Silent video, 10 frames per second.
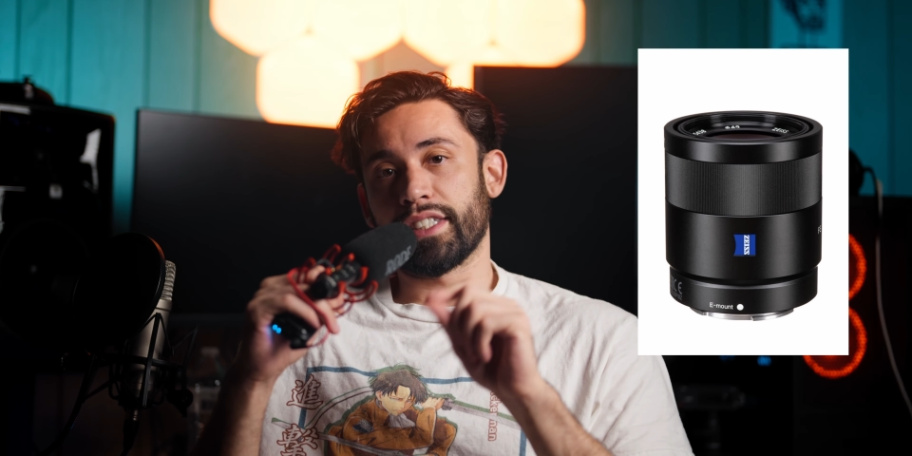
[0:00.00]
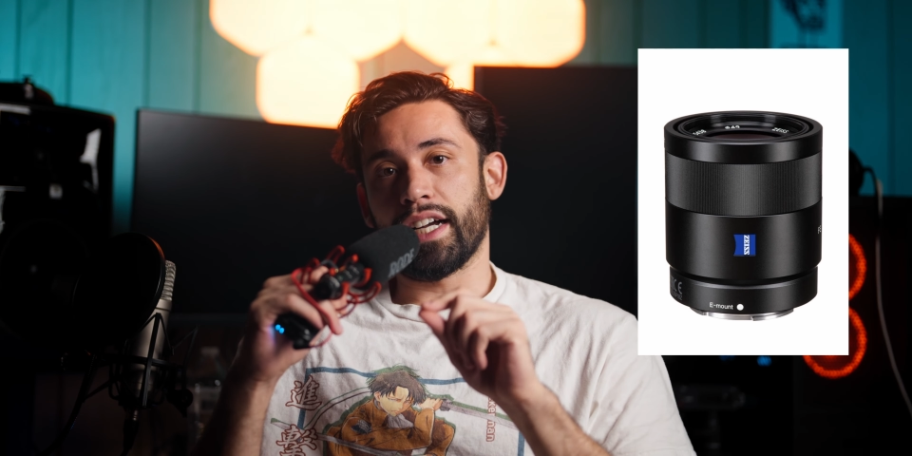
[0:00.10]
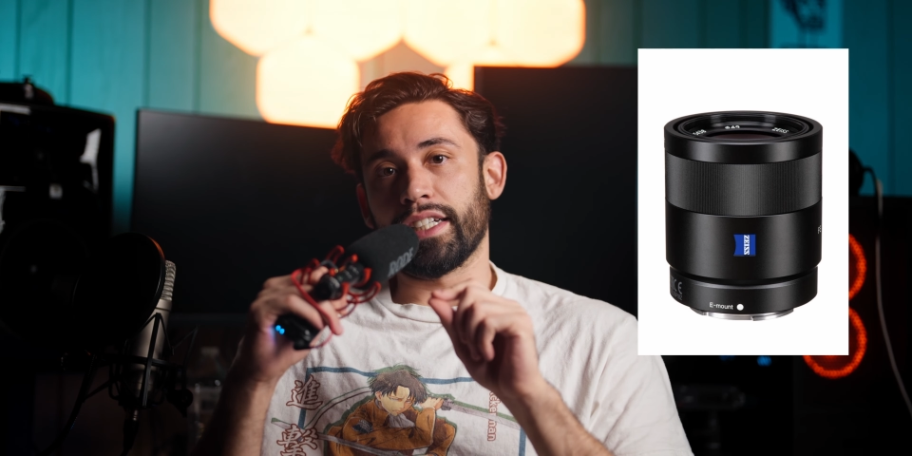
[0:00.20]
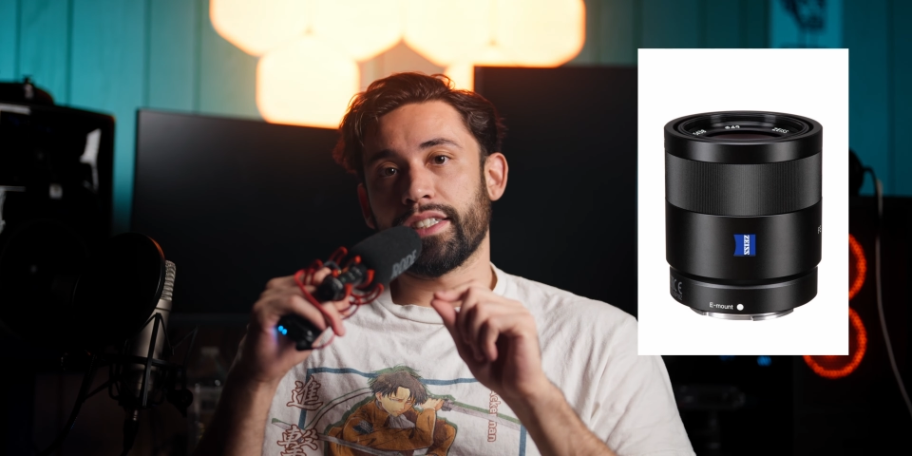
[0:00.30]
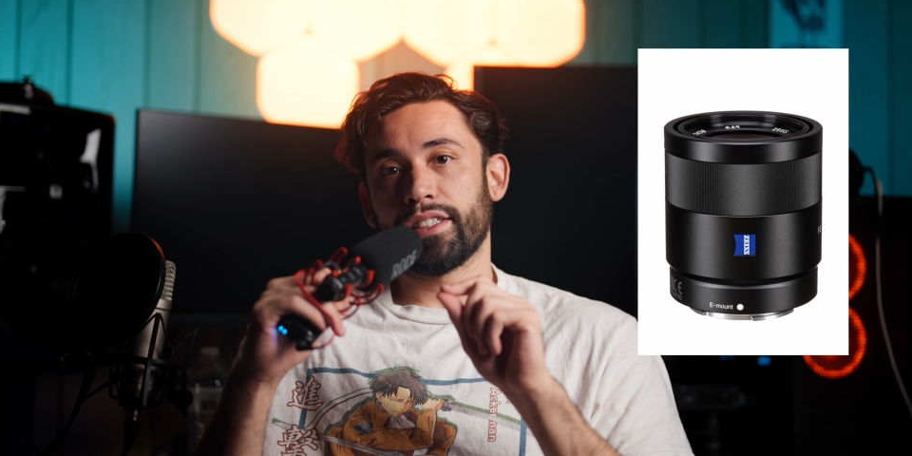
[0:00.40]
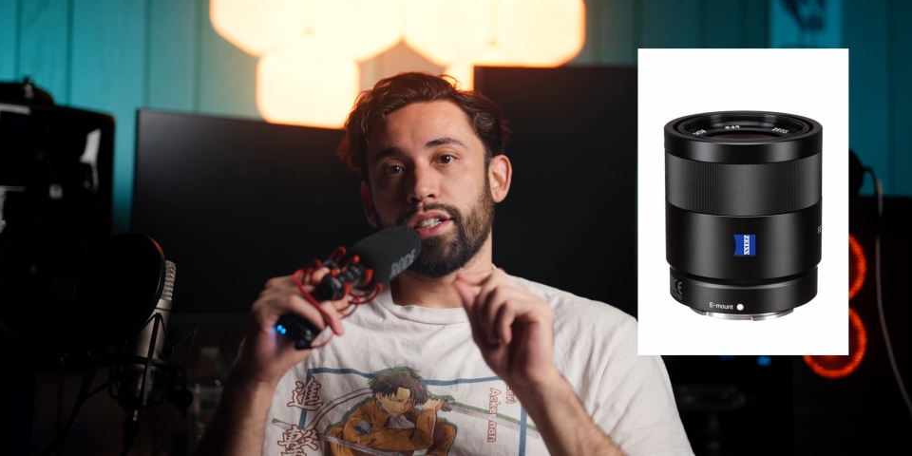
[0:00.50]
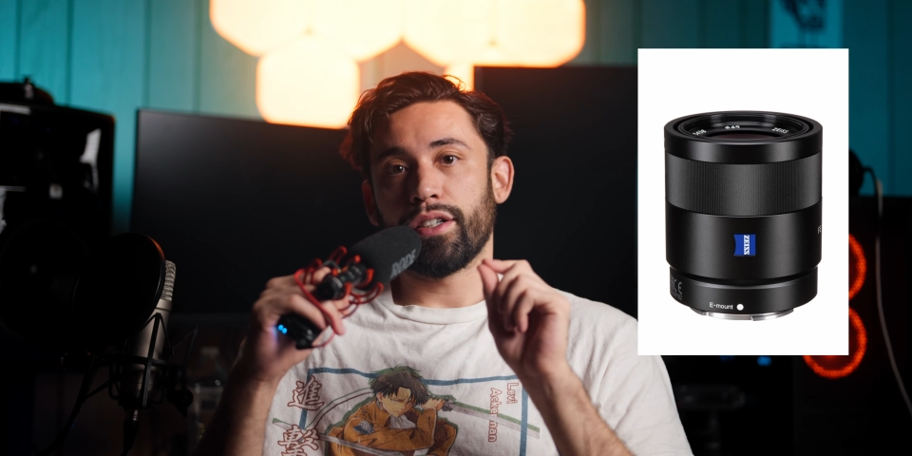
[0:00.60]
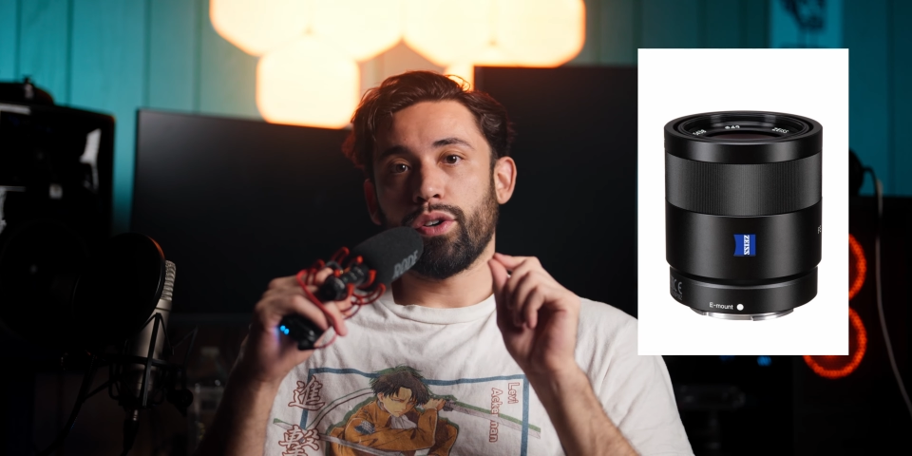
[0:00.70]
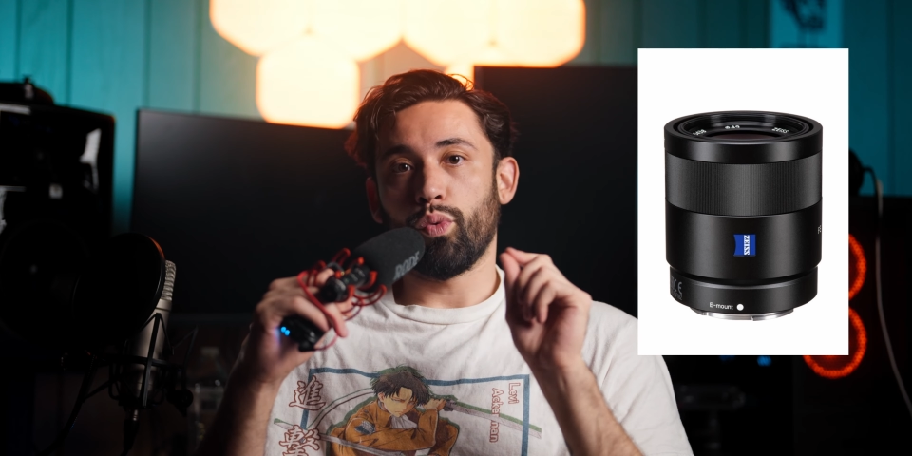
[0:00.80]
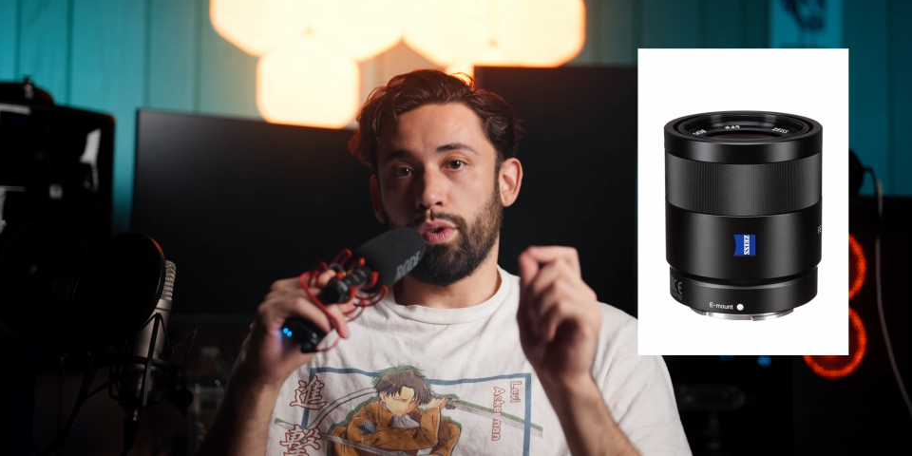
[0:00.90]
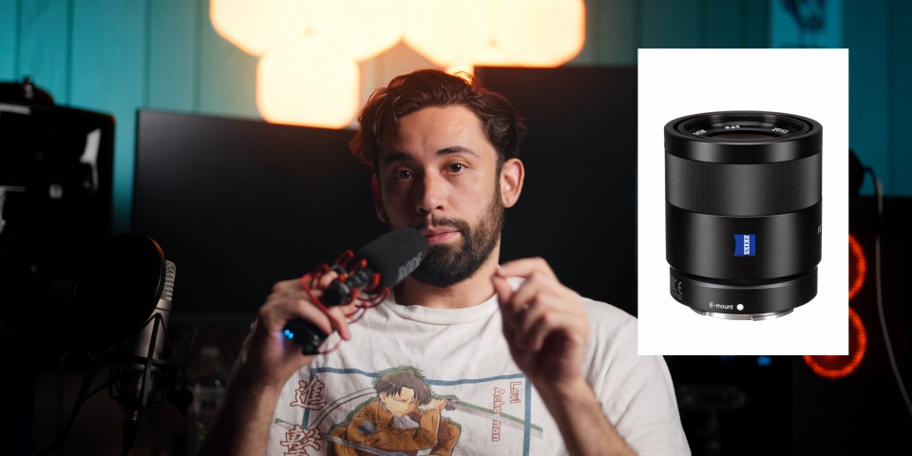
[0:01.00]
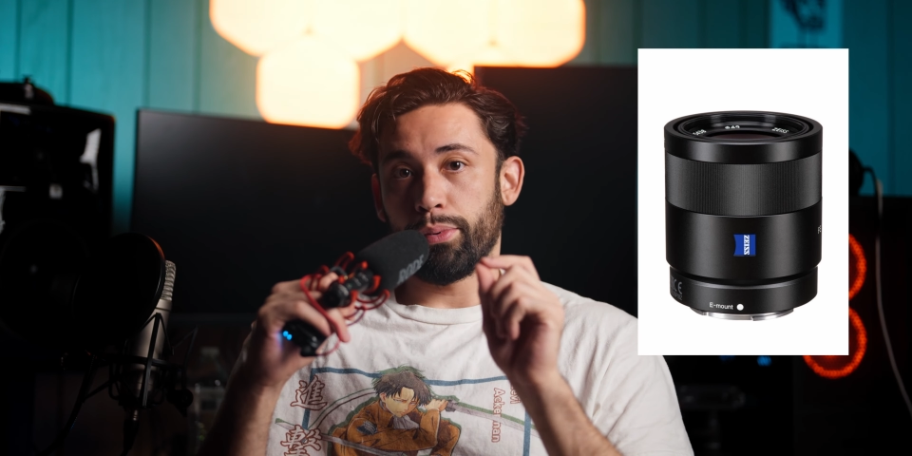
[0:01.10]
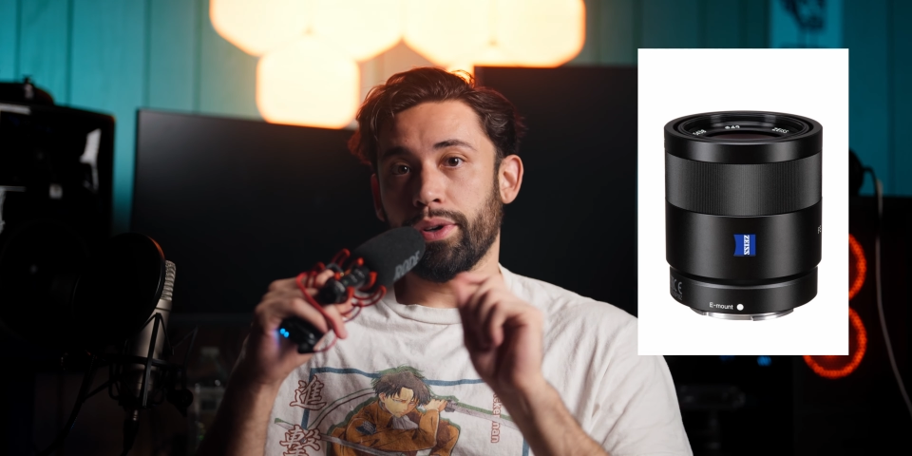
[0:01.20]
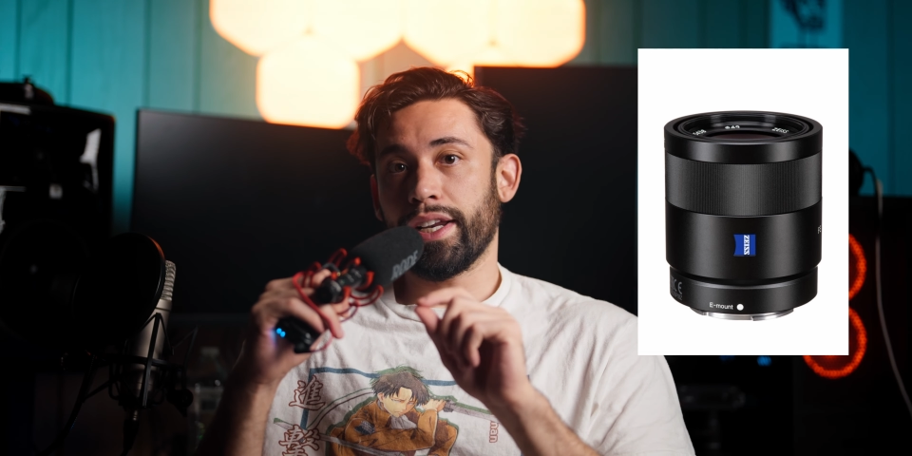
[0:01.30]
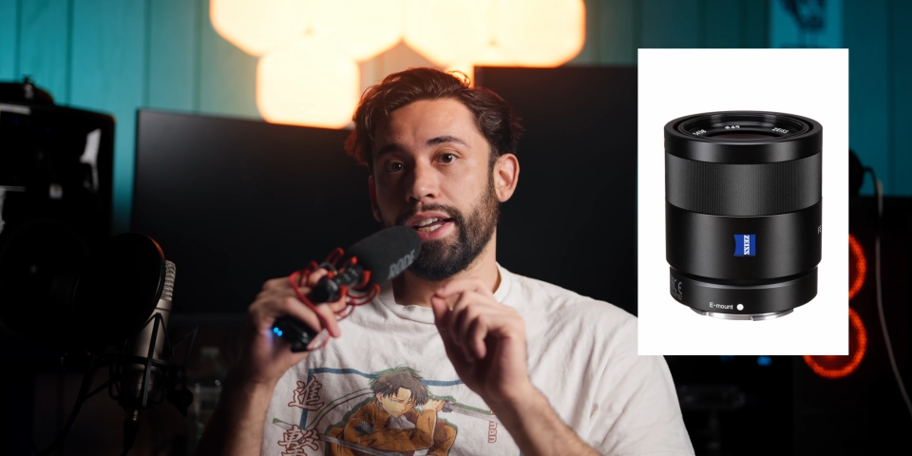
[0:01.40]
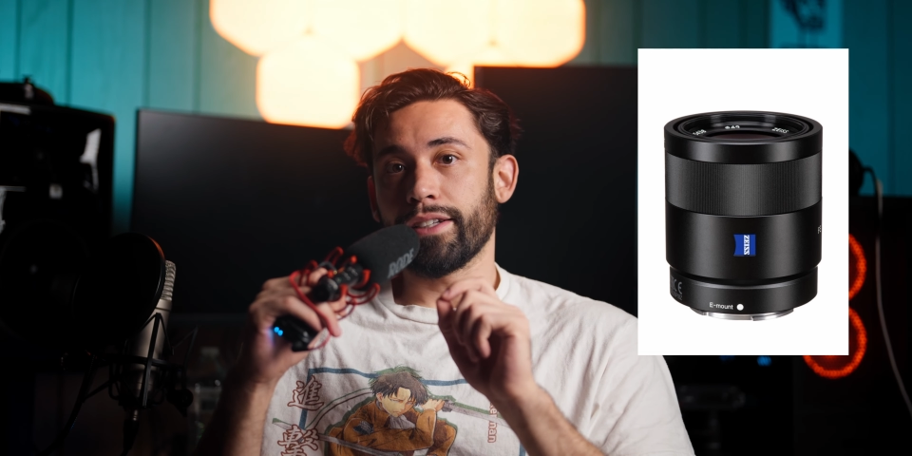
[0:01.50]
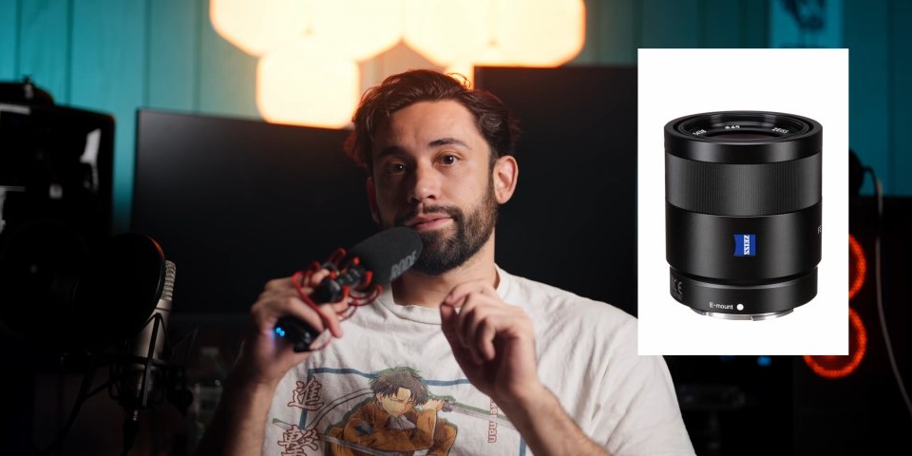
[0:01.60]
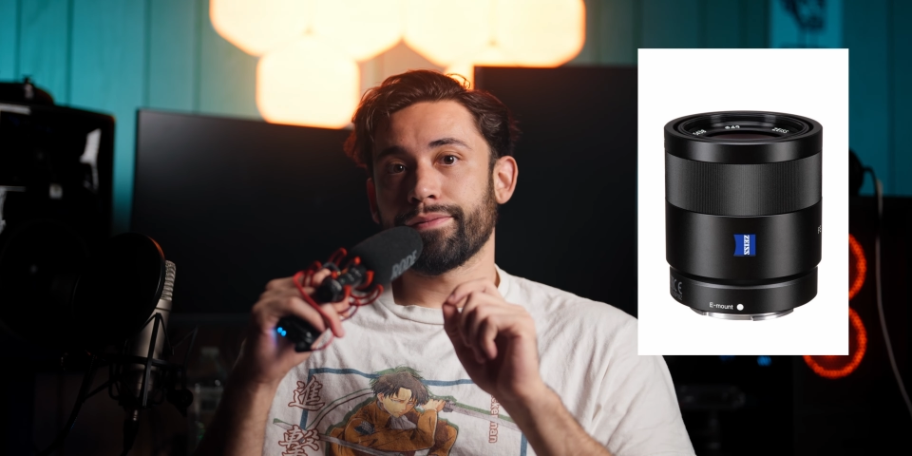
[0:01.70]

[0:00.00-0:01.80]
Zeiss 1.8.